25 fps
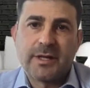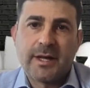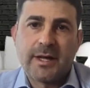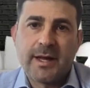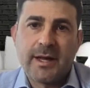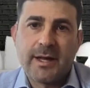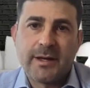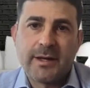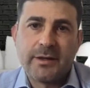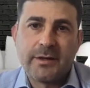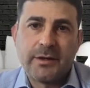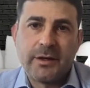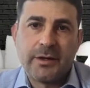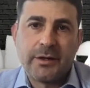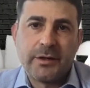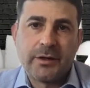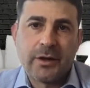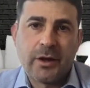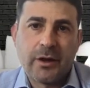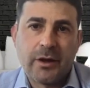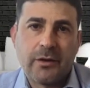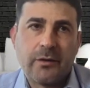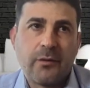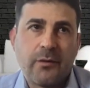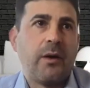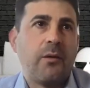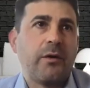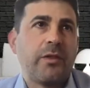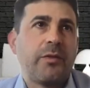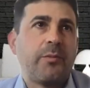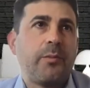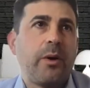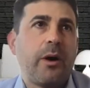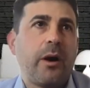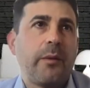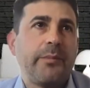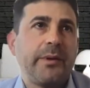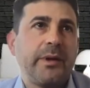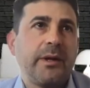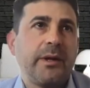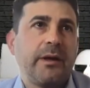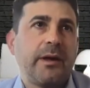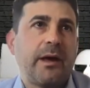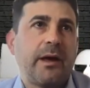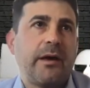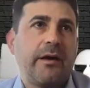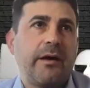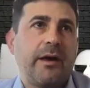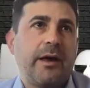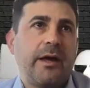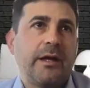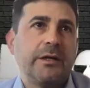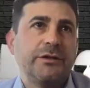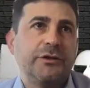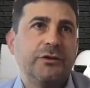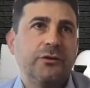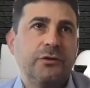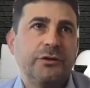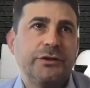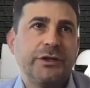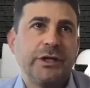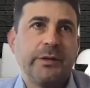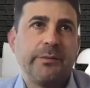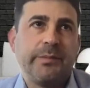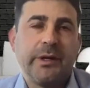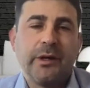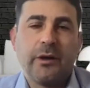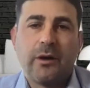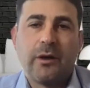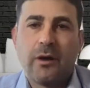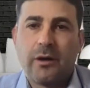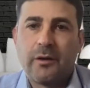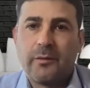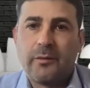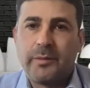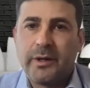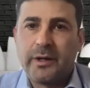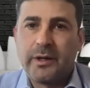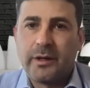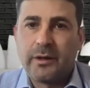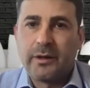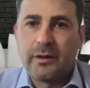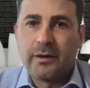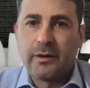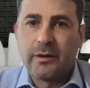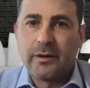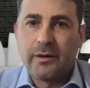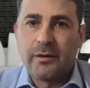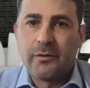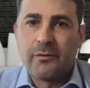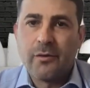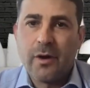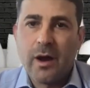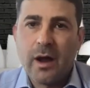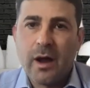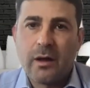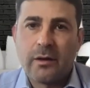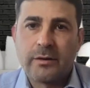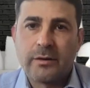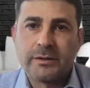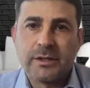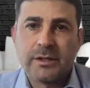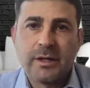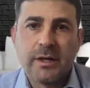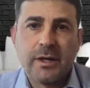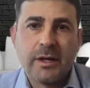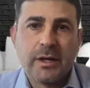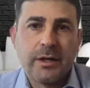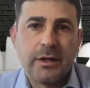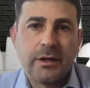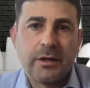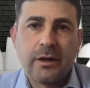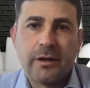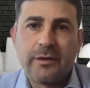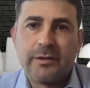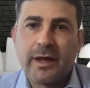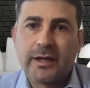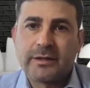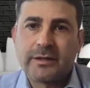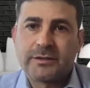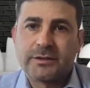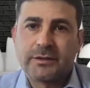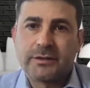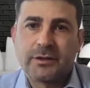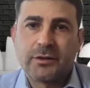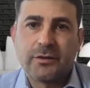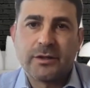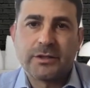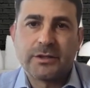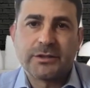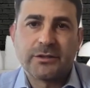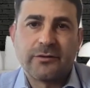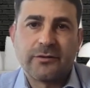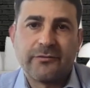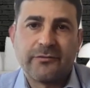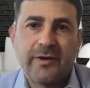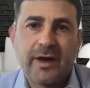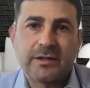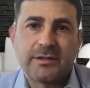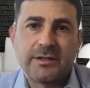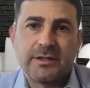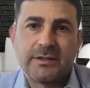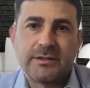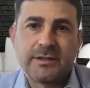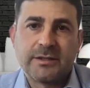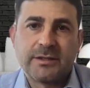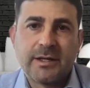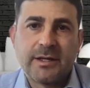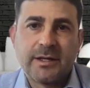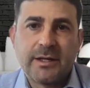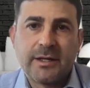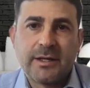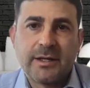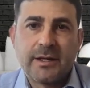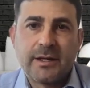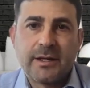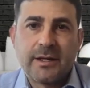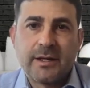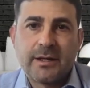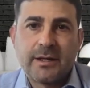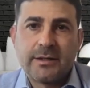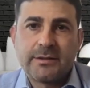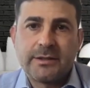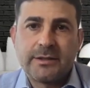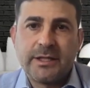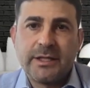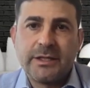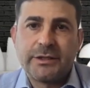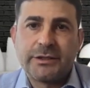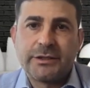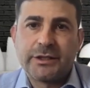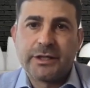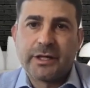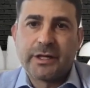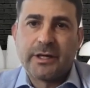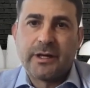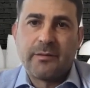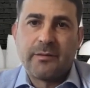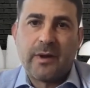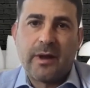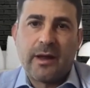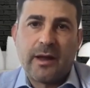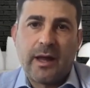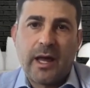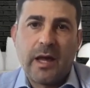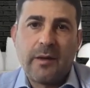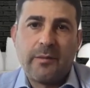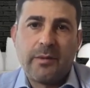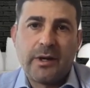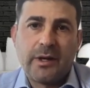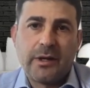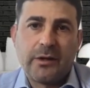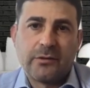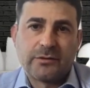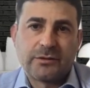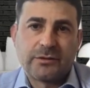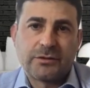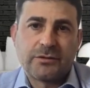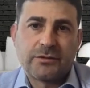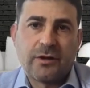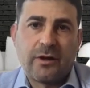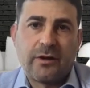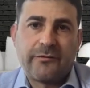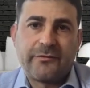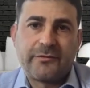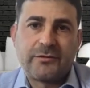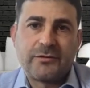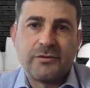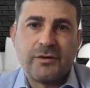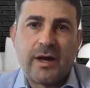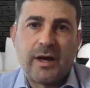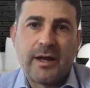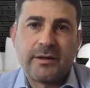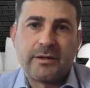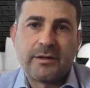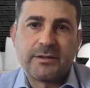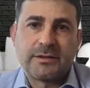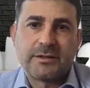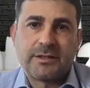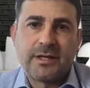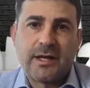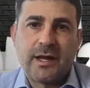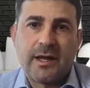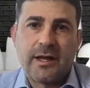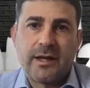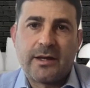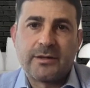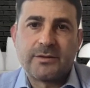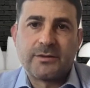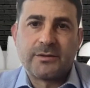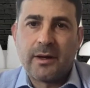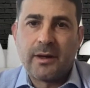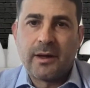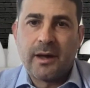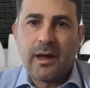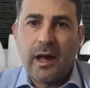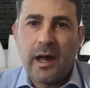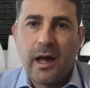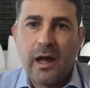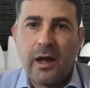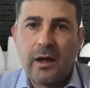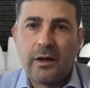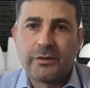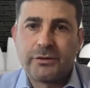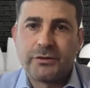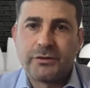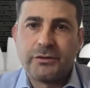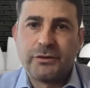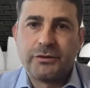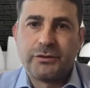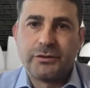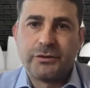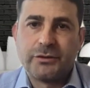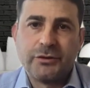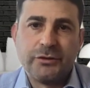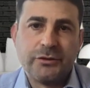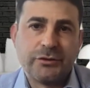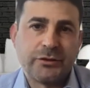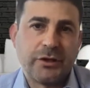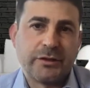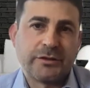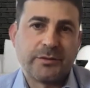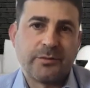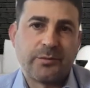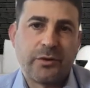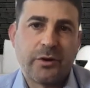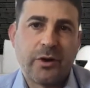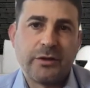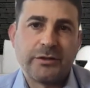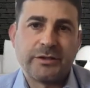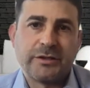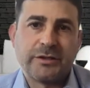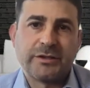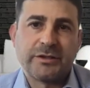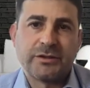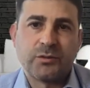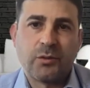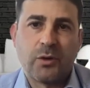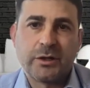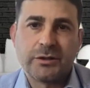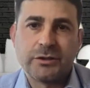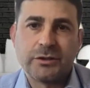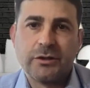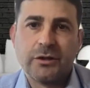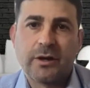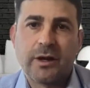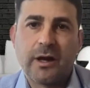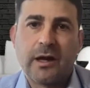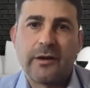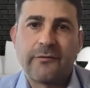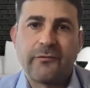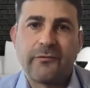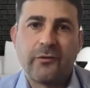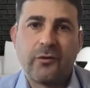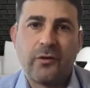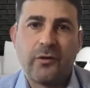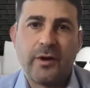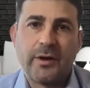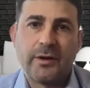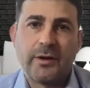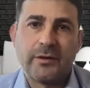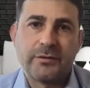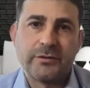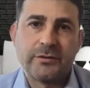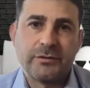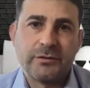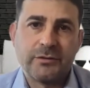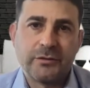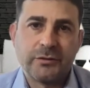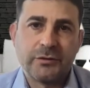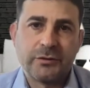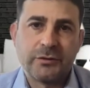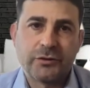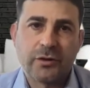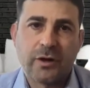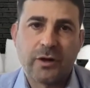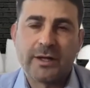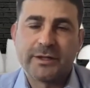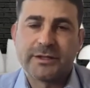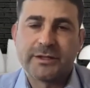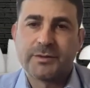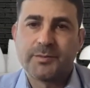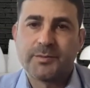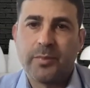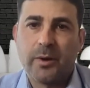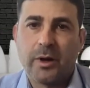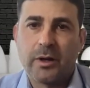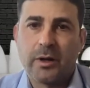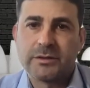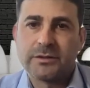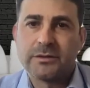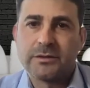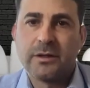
And, with POPI or GDPR being around, that's a critical factor, is teaching and enabling your staff to understand how to do certain processes, what to look out for, and to try spot